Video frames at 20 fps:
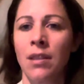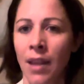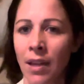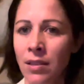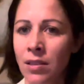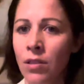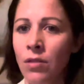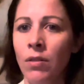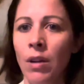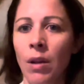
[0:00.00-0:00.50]

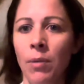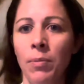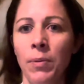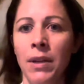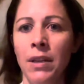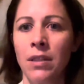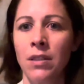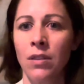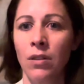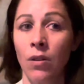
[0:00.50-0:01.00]
that's a great
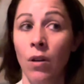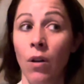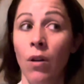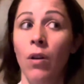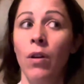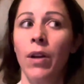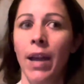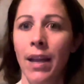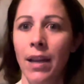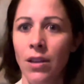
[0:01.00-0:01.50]
place to go,
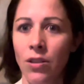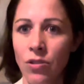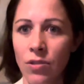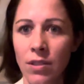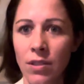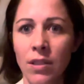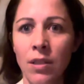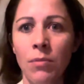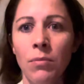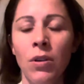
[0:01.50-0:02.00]
okay,
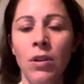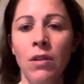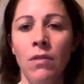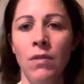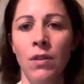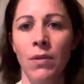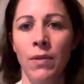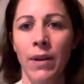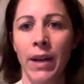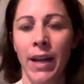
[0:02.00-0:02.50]
interesting point of
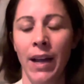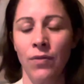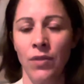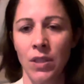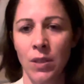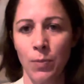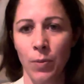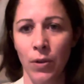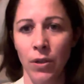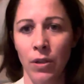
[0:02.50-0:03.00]
view, I have
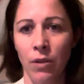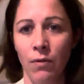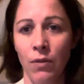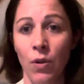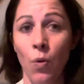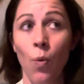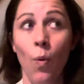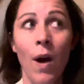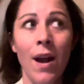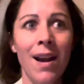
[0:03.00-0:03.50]
this point of
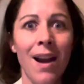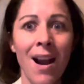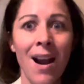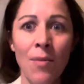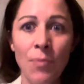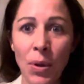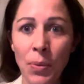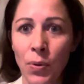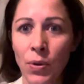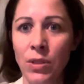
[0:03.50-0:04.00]
view. What are
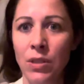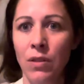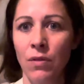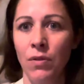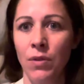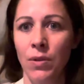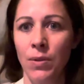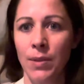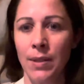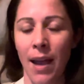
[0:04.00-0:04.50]
my points of
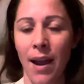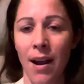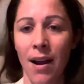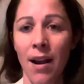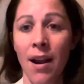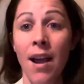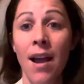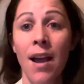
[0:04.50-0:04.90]
views here?